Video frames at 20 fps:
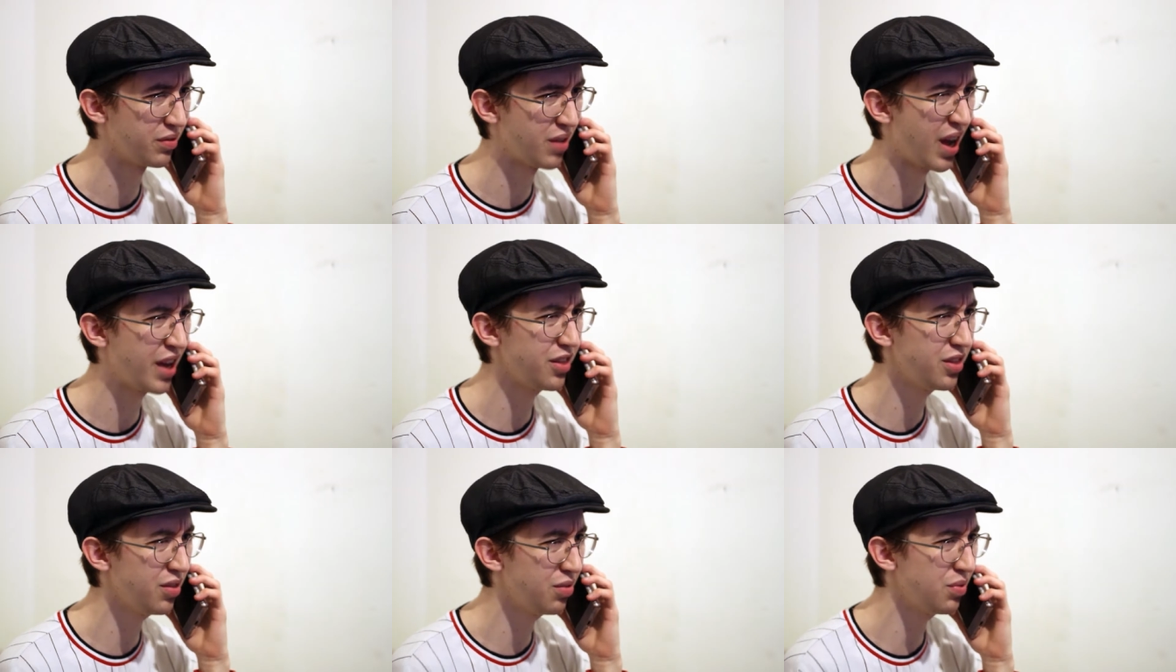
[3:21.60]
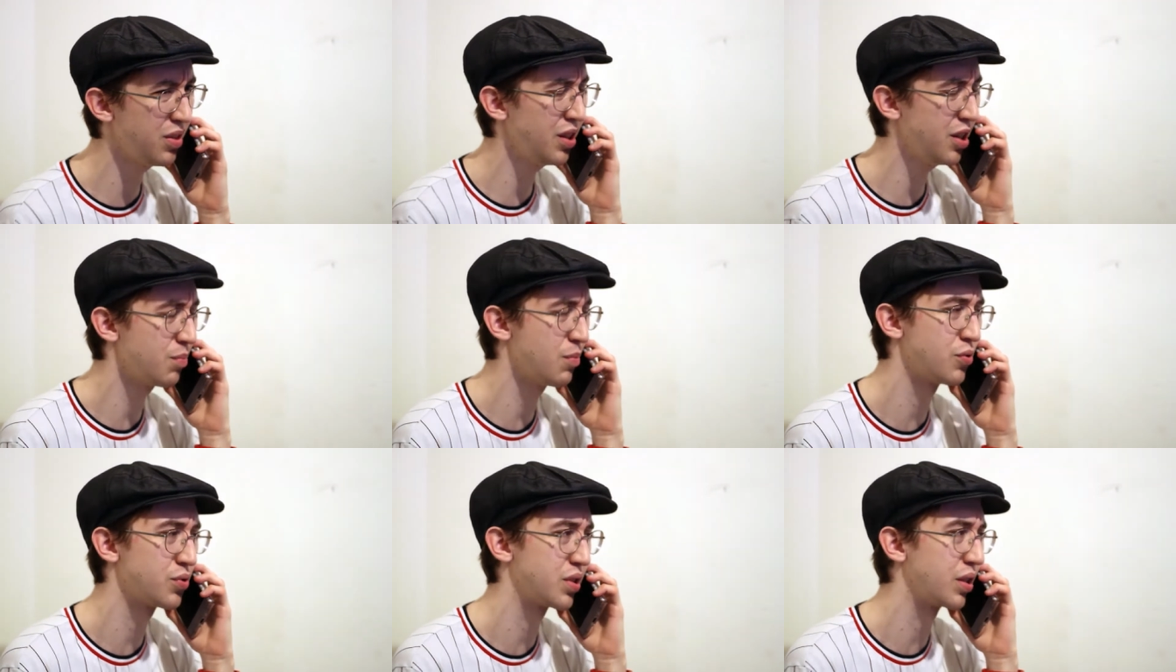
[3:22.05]
I think
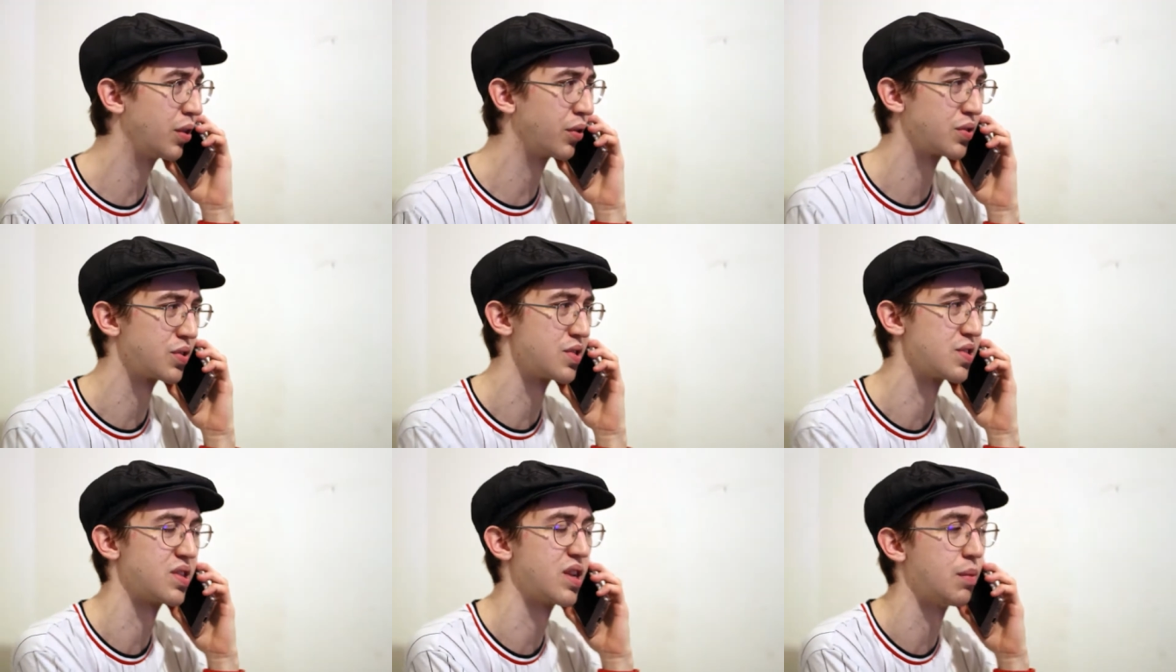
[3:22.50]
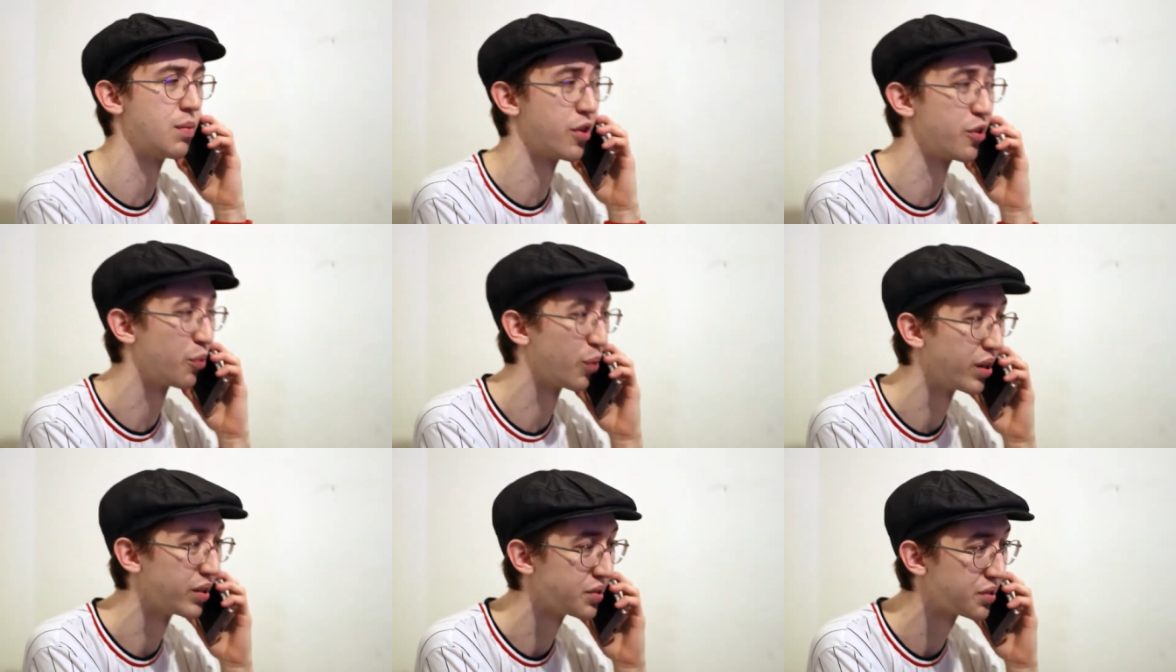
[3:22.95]
it mostly looks the same
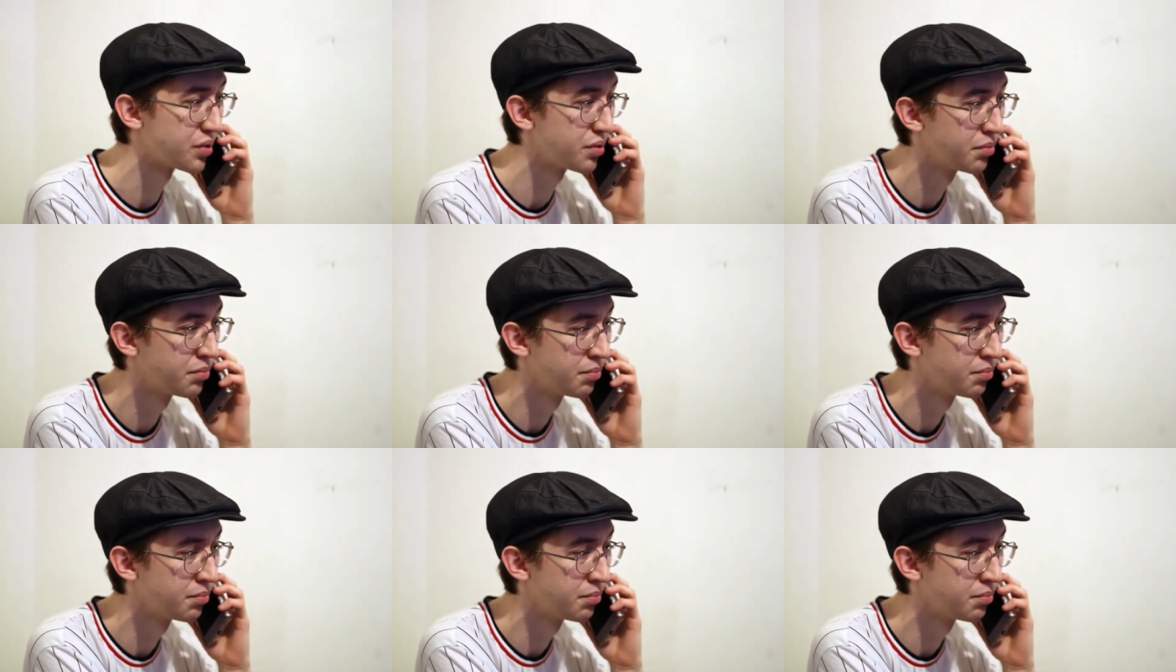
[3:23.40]
otherwise.